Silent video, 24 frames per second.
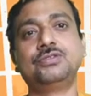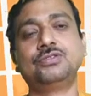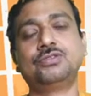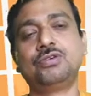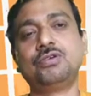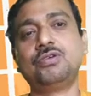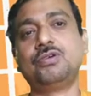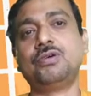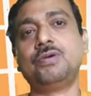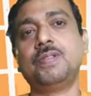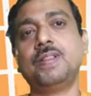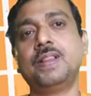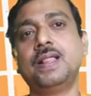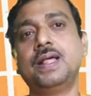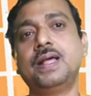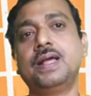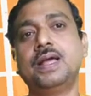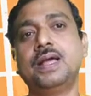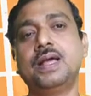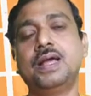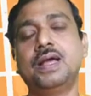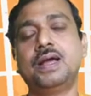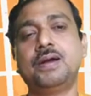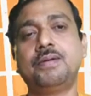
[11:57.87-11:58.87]
So
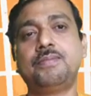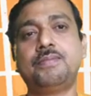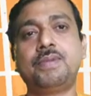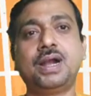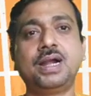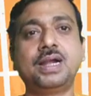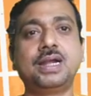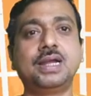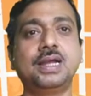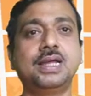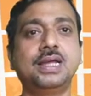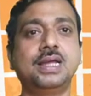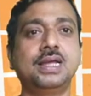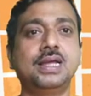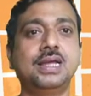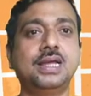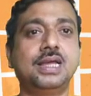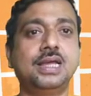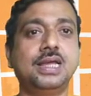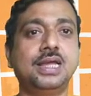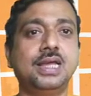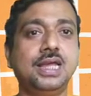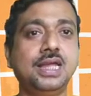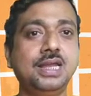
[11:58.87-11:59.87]
but
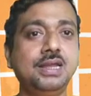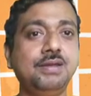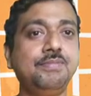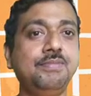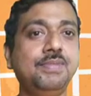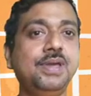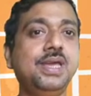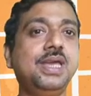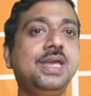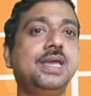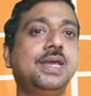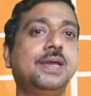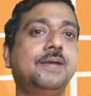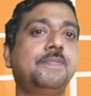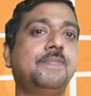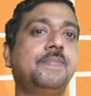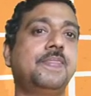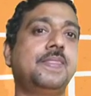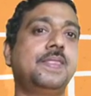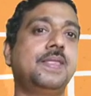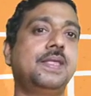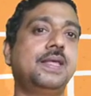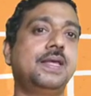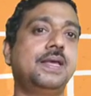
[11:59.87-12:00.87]
in me
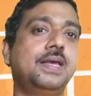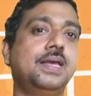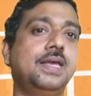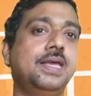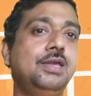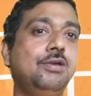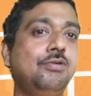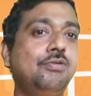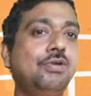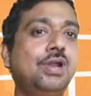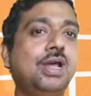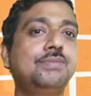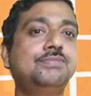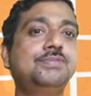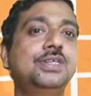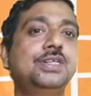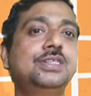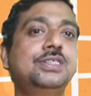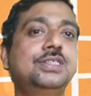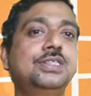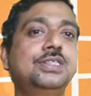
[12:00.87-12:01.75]
your absence